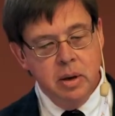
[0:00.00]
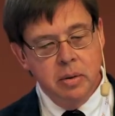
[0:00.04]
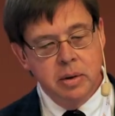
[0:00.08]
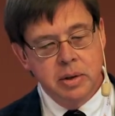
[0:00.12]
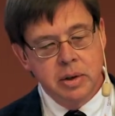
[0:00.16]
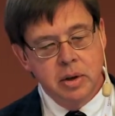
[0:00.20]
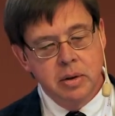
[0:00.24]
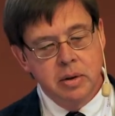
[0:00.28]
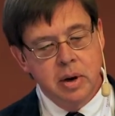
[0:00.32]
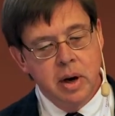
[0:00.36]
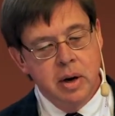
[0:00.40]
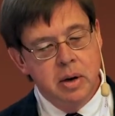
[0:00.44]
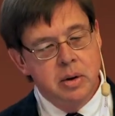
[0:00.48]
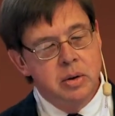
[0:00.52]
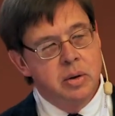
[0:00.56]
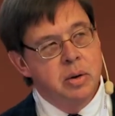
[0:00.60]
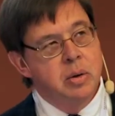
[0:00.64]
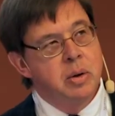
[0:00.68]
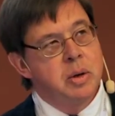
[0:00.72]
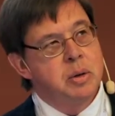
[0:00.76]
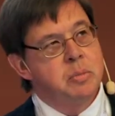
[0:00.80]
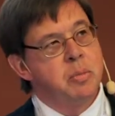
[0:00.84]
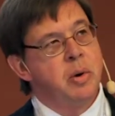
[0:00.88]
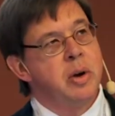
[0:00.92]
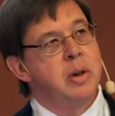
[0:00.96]
what you're trying to
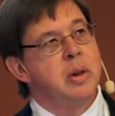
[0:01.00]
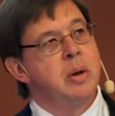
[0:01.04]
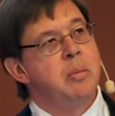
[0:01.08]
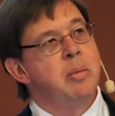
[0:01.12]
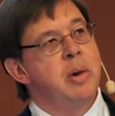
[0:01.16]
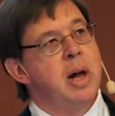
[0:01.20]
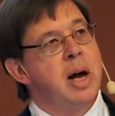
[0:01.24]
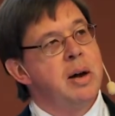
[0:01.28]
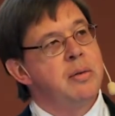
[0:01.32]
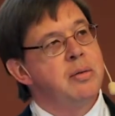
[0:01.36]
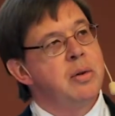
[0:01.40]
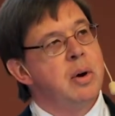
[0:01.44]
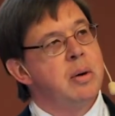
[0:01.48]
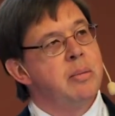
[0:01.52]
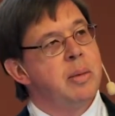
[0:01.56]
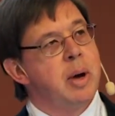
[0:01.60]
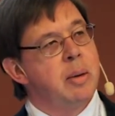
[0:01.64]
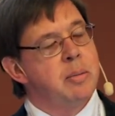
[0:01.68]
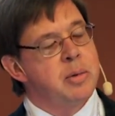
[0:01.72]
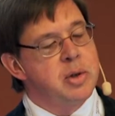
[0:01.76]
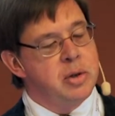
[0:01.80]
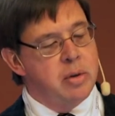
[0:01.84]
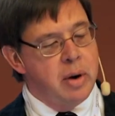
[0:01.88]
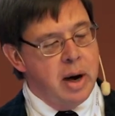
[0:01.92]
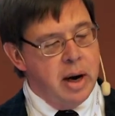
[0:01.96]
do is bring the platform
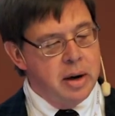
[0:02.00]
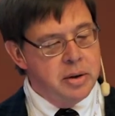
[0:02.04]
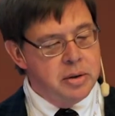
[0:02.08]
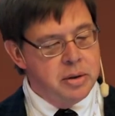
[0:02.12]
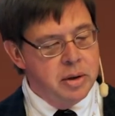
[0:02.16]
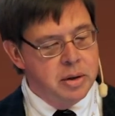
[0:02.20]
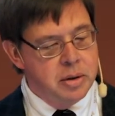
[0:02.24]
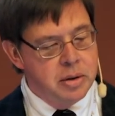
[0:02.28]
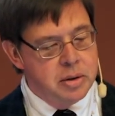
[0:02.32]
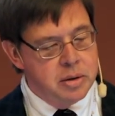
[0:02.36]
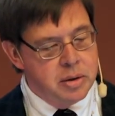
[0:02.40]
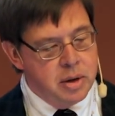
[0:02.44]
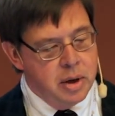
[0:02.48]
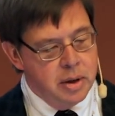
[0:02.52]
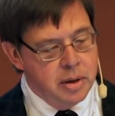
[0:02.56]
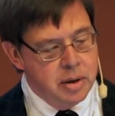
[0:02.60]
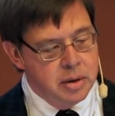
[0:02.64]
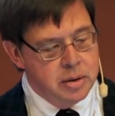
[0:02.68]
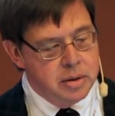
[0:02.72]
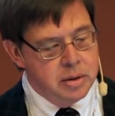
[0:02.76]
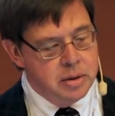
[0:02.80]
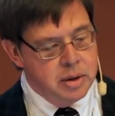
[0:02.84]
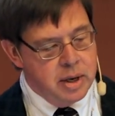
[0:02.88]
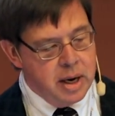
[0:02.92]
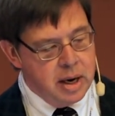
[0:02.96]
abstractions and
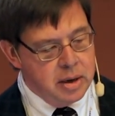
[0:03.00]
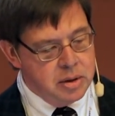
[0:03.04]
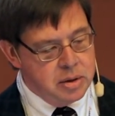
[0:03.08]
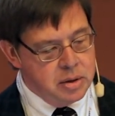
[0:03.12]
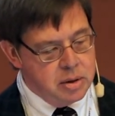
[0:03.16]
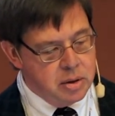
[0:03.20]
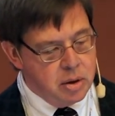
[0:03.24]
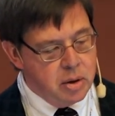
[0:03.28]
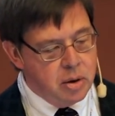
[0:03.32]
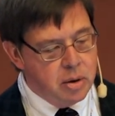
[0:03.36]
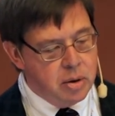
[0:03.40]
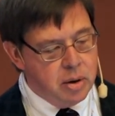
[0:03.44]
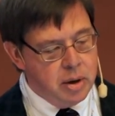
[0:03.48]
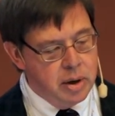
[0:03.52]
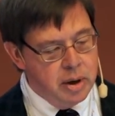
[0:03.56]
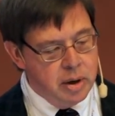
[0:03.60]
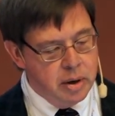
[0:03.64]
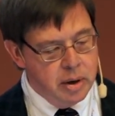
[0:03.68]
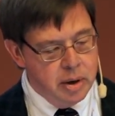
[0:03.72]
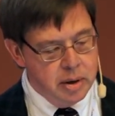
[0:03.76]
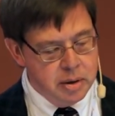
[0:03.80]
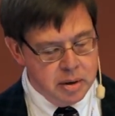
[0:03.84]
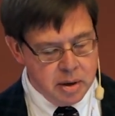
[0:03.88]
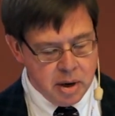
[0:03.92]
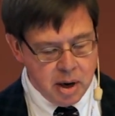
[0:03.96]
the tests
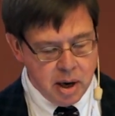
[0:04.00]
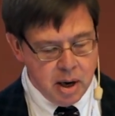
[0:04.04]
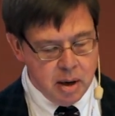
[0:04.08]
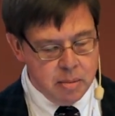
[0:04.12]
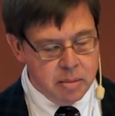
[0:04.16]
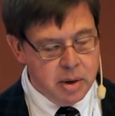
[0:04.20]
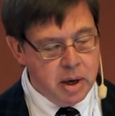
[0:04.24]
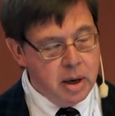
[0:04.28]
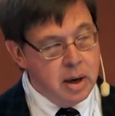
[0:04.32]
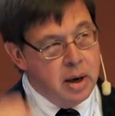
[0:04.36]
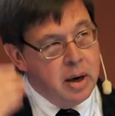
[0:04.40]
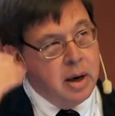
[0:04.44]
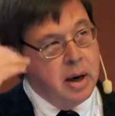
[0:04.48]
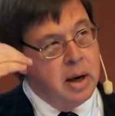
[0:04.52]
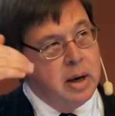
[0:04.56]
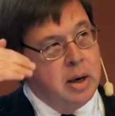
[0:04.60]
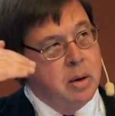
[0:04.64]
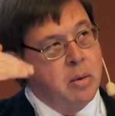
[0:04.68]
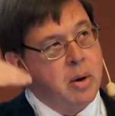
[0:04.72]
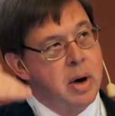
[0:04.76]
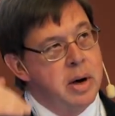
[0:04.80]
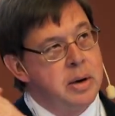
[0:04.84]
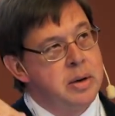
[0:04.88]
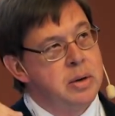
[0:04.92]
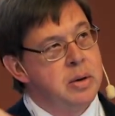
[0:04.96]
earlier in time, and you
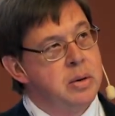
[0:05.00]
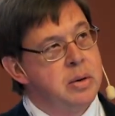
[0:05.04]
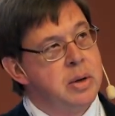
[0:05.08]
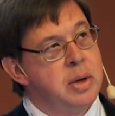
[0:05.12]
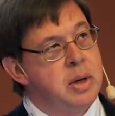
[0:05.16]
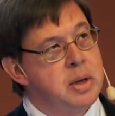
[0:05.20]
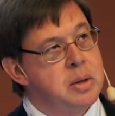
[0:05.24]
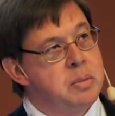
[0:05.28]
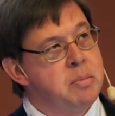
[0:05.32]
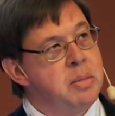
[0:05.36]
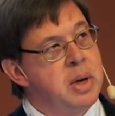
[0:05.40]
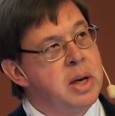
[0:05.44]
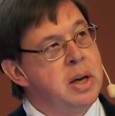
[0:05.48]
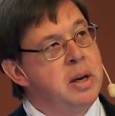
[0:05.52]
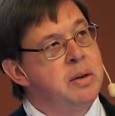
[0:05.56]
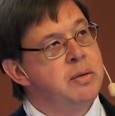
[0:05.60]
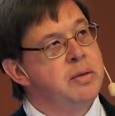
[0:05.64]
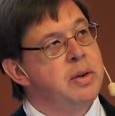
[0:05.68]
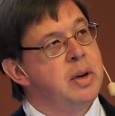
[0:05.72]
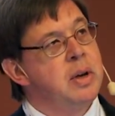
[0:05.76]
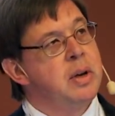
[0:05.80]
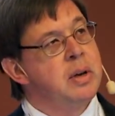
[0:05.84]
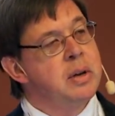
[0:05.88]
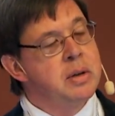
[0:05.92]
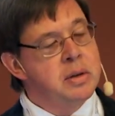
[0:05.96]
want to do these mini
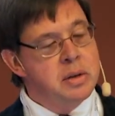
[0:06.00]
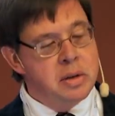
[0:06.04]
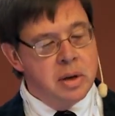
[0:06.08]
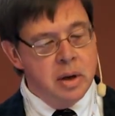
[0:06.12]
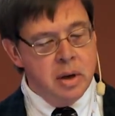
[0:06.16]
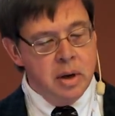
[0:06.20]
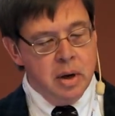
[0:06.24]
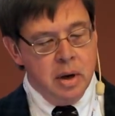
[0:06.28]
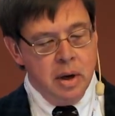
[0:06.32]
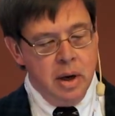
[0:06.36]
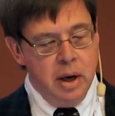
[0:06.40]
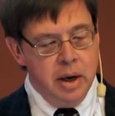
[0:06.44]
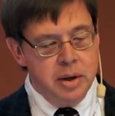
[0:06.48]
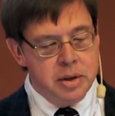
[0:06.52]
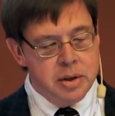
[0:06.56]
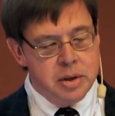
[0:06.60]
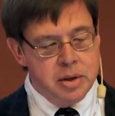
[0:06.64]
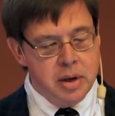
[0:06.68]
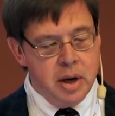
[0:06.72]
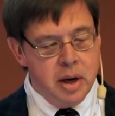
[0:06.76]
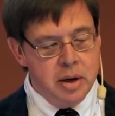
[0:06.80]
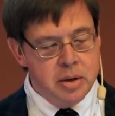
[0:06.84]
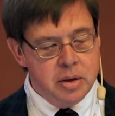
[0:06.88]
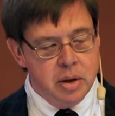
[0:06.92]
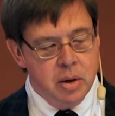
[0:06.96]
Vs each
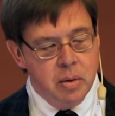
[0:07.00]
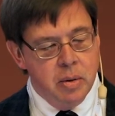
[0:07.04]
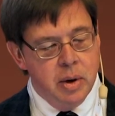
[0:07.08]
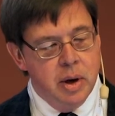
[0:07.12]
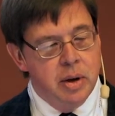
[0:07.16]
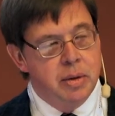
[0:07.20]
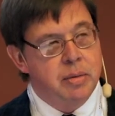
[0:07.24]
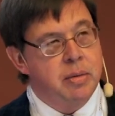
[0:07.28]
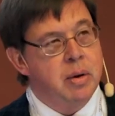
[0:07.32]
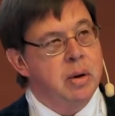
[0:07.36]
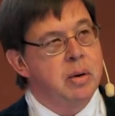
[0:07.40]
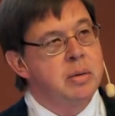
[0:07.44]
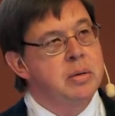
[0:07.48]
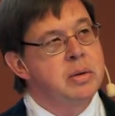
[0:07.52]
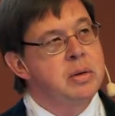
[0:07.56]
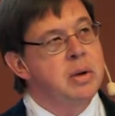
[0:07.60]
stage of the way through.